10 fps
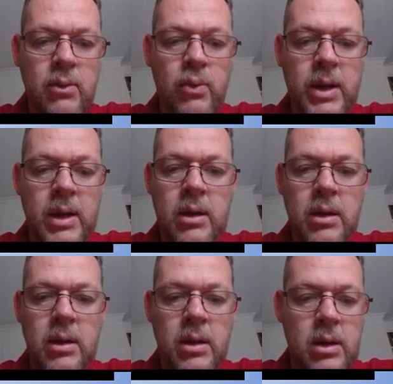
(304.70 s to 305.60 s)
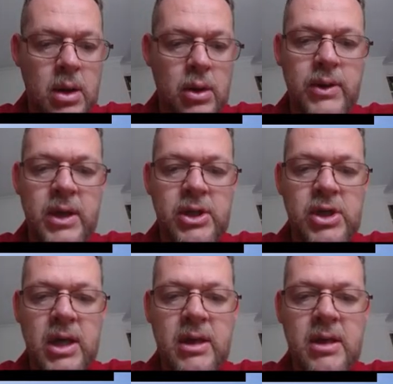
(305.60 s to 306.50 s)
we know the
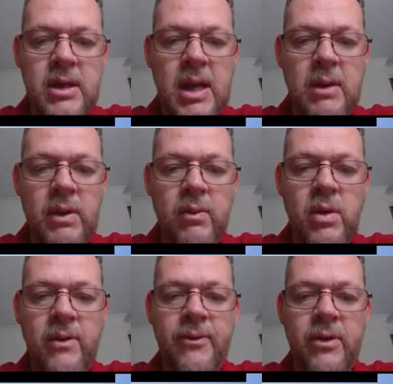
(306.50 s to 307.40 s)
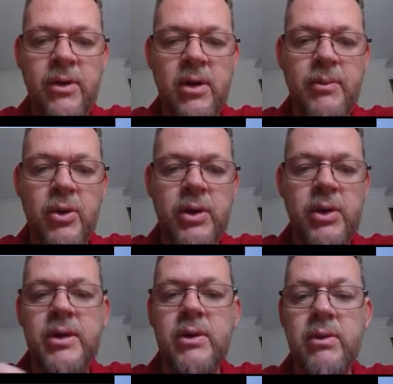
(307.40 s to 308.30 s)
adjacent, and we want to find the
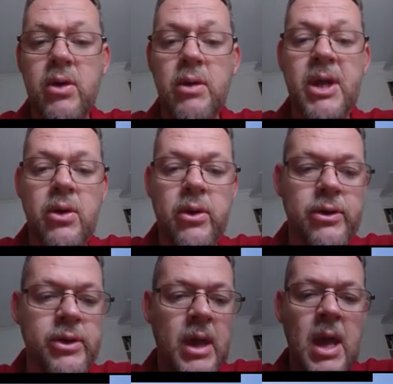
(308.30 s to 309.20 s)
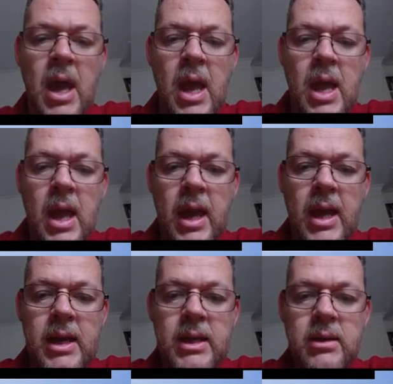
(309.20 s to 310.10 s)
hypotenuse. So it's got to be cos,
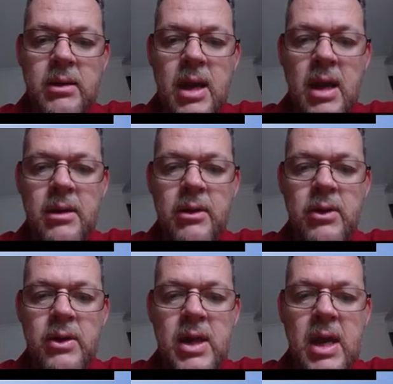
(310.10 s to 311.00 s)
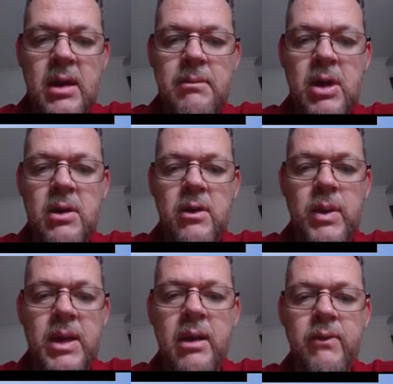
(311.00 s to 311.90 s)
and can't use tan because
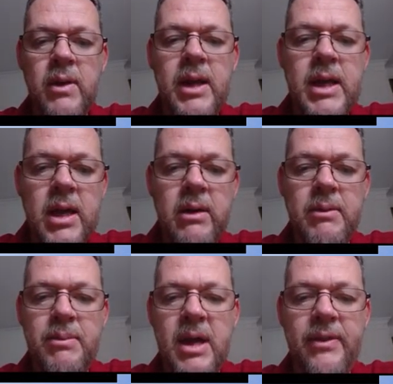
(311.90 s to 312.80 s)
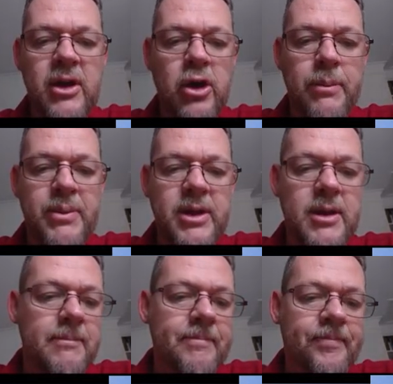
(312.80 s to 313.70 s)
we don't really care about the opposite.